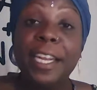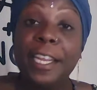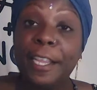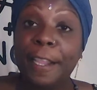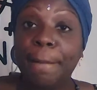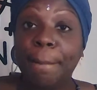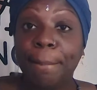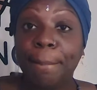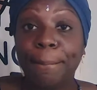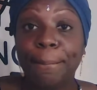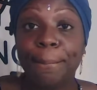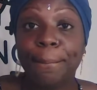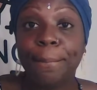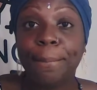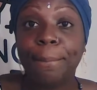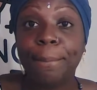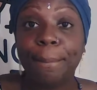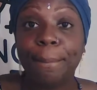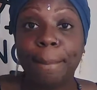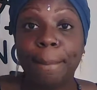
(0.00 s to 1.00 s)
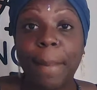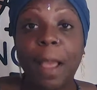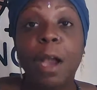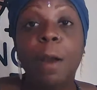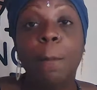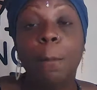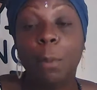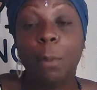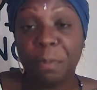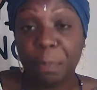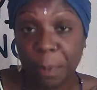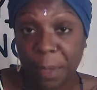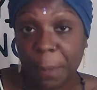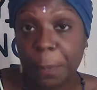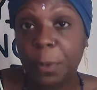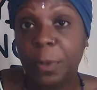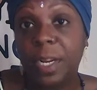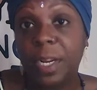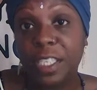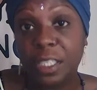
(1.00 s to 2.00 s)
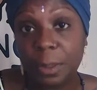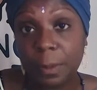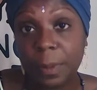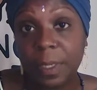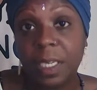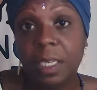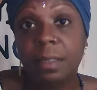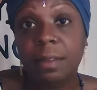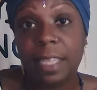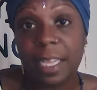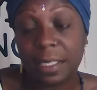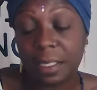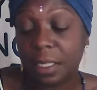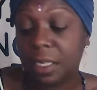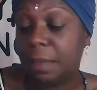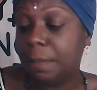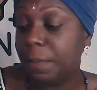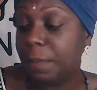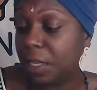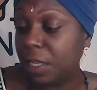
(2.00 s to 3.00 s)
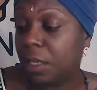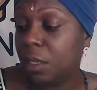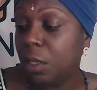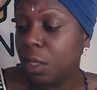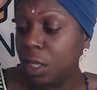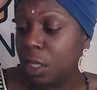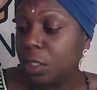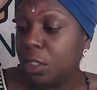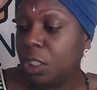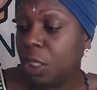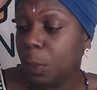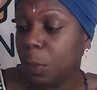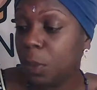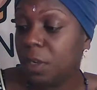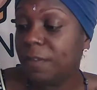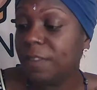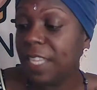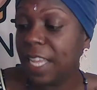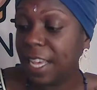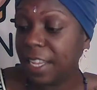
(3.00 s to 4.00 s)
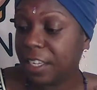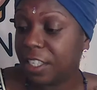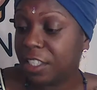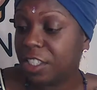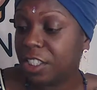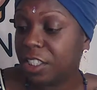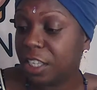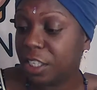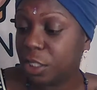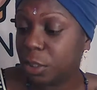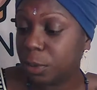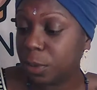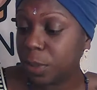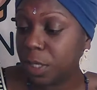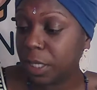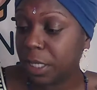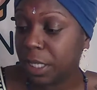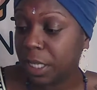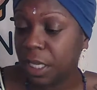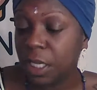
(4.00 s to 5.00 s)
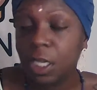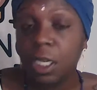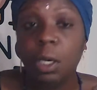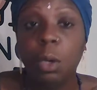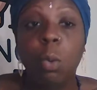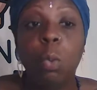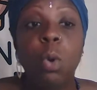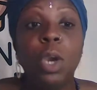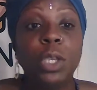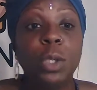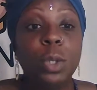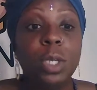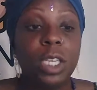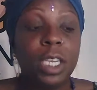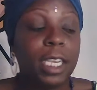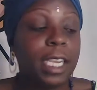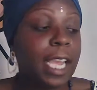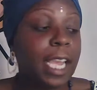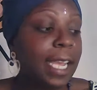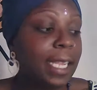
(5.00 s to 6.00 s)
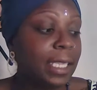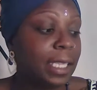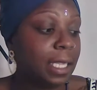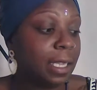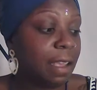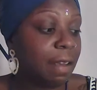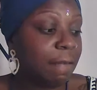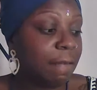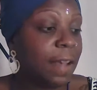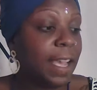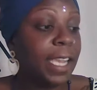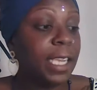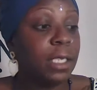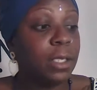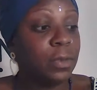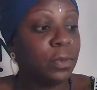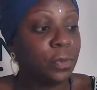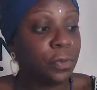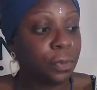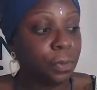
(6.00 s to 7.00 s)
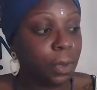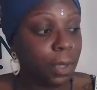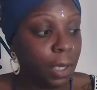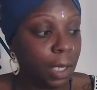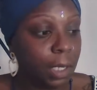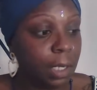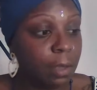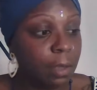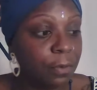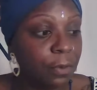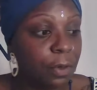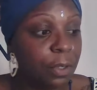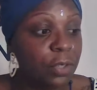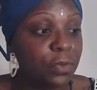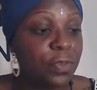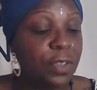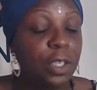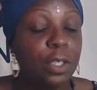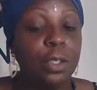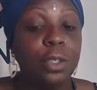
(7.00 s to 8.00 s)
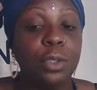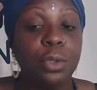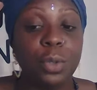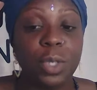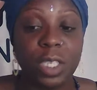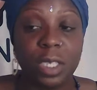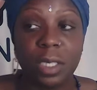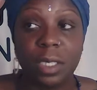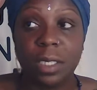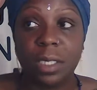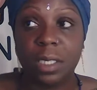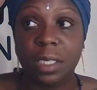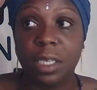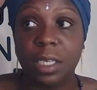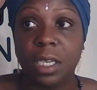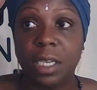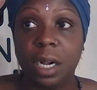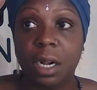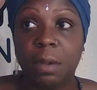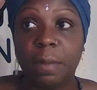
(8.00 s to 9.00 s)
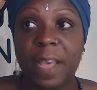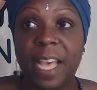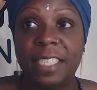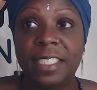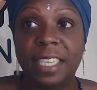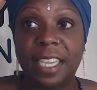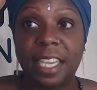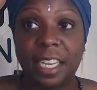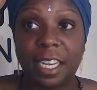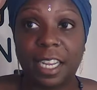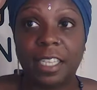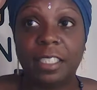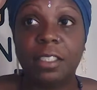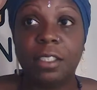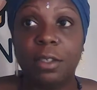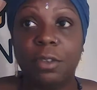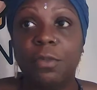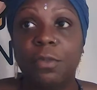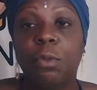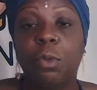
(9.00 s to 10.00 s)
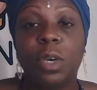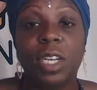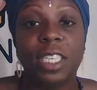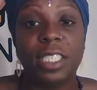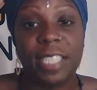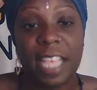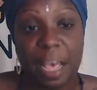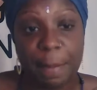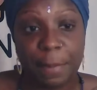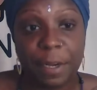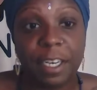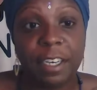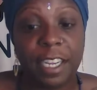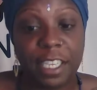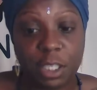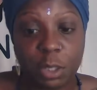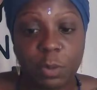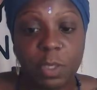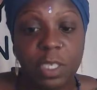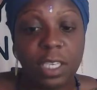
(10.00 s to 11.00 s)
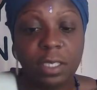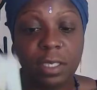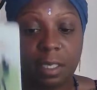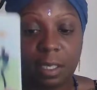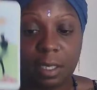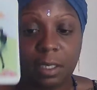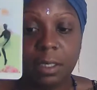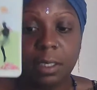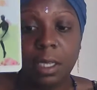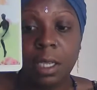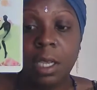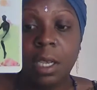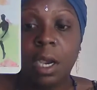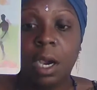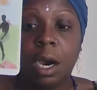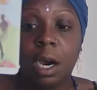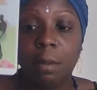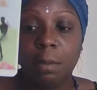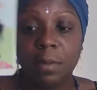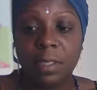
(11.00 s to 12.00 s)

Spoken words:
Meeting up with people next week. That's going to be somewhat of the energy next week. When you look at the advice in the first video, you can see as a collective what is happening next week, and this